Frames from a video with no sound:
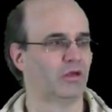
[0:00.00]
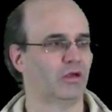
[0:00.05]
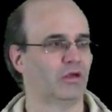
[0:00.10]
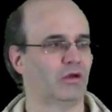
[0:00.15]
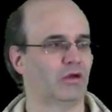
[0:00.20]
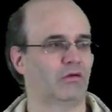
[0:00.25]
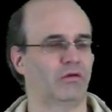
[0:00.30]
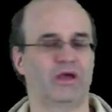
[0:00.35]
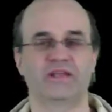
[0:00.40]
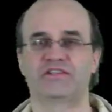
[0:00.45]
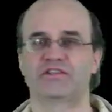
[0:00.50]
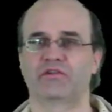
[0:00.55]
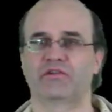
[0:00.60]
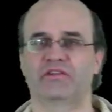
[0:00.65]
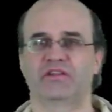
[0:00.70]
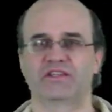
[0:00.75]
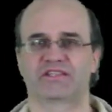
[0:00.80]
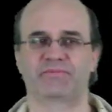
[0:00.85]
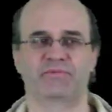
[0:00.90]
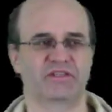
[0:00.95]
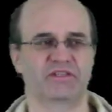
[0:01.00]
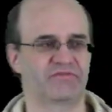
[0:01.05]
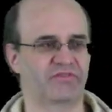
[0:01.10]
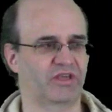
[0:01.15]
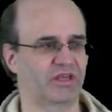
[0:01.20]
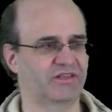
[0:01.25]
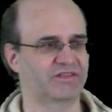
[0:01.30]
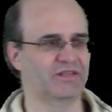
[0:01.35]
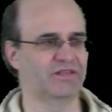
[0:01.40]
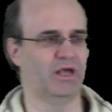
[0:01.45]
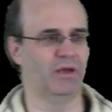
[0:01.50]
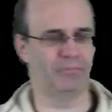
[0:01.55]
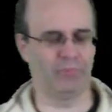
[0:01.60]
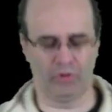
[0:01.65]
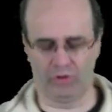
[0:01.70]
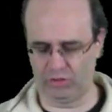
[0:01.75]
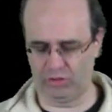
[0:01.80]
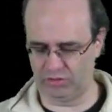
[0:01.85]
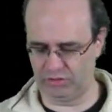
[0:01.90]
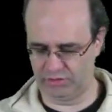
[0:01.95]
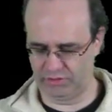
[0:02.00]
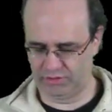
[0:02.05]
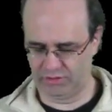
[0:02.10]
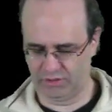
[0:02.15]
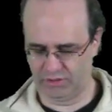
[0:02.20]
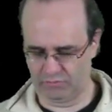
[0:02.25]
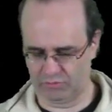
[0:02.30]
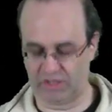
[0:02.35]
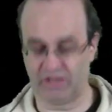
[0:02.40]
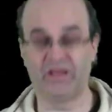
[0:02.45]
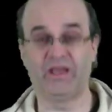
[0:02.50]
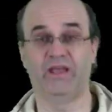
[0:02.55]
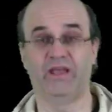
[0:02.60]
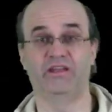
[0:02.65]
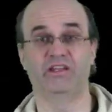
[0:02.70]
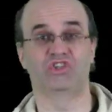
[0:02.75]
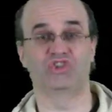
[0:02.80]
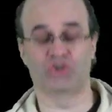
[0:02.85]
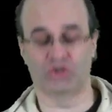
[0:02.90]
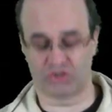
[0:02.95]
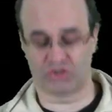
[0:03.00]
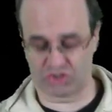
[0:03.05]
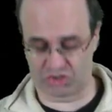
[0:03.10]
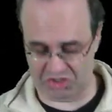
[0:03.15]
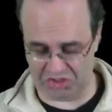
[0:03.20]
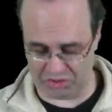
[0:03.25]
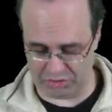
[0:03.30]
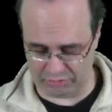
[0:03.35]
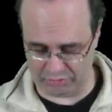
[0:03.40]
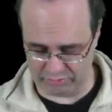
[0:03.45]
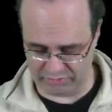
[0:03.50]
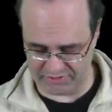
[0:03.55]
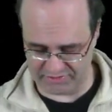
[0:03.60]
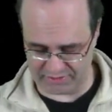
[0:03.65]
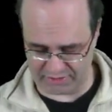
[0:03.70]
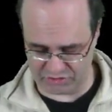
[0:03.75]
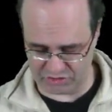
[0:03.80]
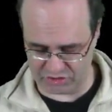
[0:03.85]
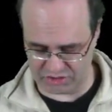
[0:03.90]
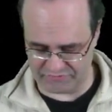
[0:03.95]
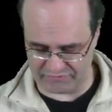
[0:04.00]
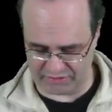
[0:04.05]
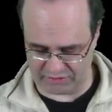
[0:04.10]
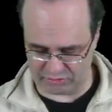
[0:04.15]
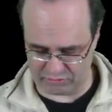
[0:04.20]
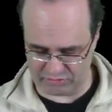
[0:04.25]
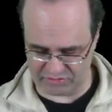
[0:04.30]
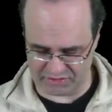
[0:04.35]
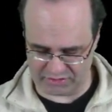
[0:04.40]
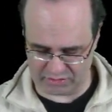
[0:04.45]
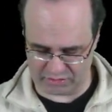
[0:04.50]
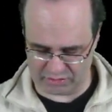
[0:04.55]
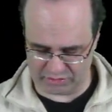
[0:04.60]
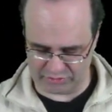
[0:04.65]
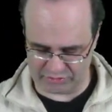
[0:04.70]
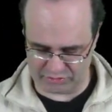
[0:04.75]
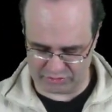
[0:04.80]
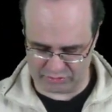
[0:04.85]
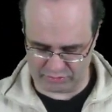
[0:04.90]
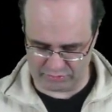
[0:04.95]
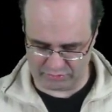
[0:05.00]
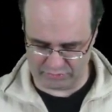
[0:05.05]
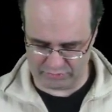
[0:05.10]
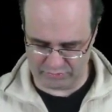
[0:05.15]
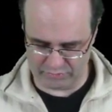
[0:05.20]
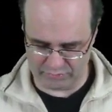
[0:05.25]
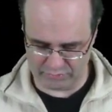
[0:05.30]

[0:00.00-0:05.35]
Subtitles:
Right, so in this specific example, well, n is just 2. These are just vectors in R2.